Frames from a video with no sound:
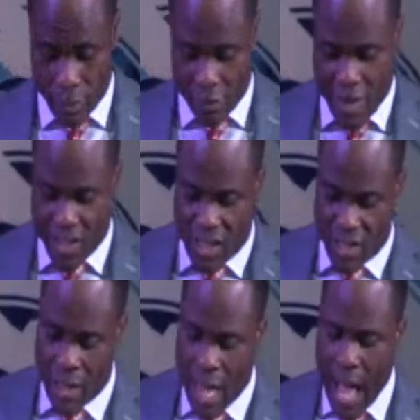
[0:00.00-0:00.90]
Verse
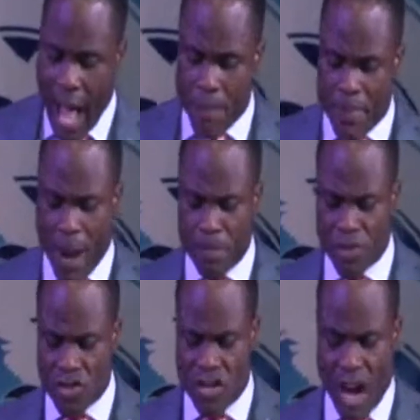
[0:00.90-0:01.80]
6
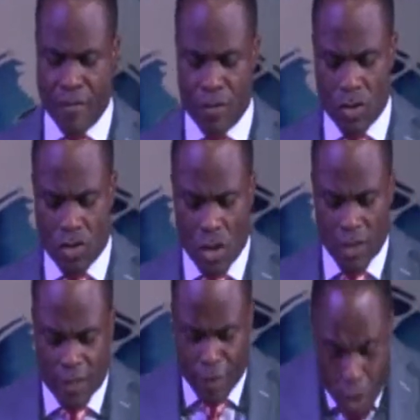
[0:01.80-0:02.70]
Abram traveled
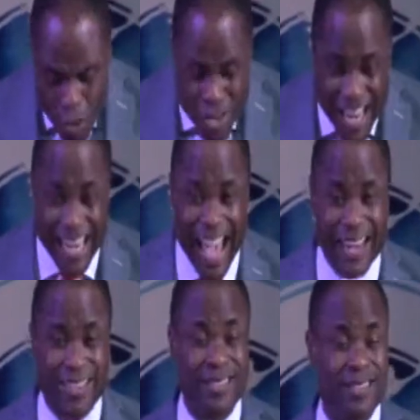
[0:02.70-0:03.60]
through the
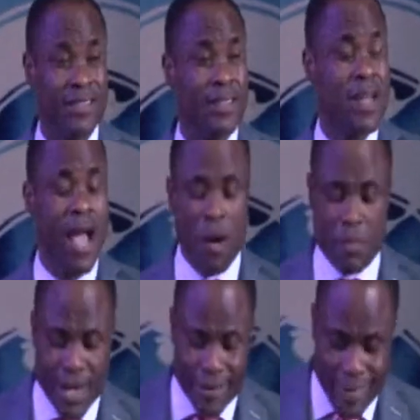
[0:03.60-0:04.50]
land. How
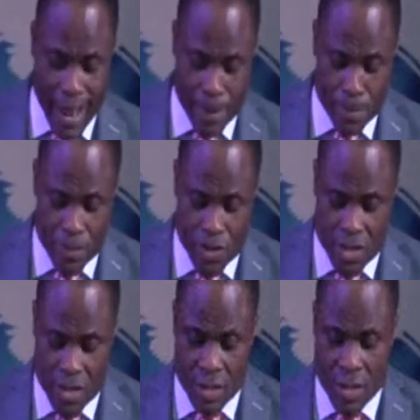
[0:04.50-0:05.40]
many
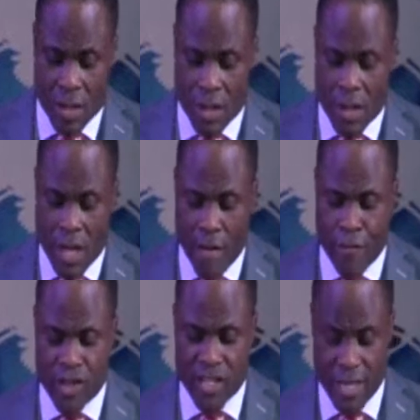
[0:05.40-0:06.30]
times have
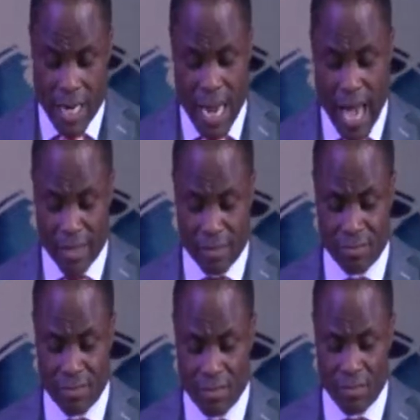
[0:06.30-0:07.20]
we seen the land?
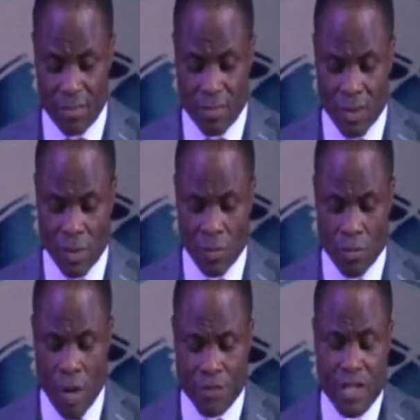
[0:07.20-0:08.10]

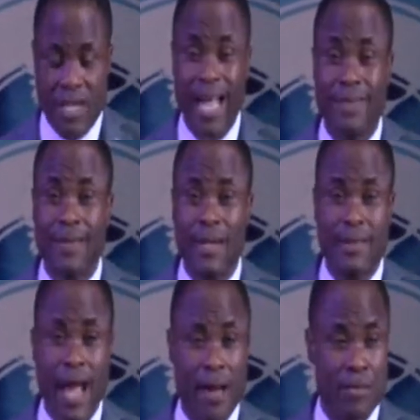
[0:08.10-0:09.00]
We have seen like three
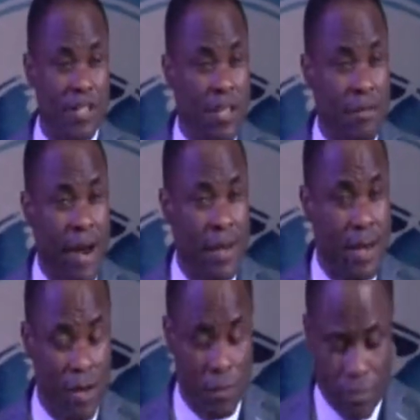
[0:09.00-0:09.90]
times right
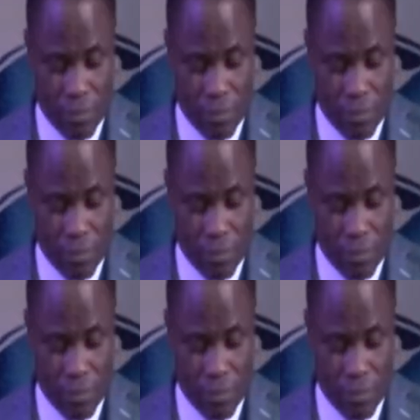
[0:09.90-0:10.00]
now.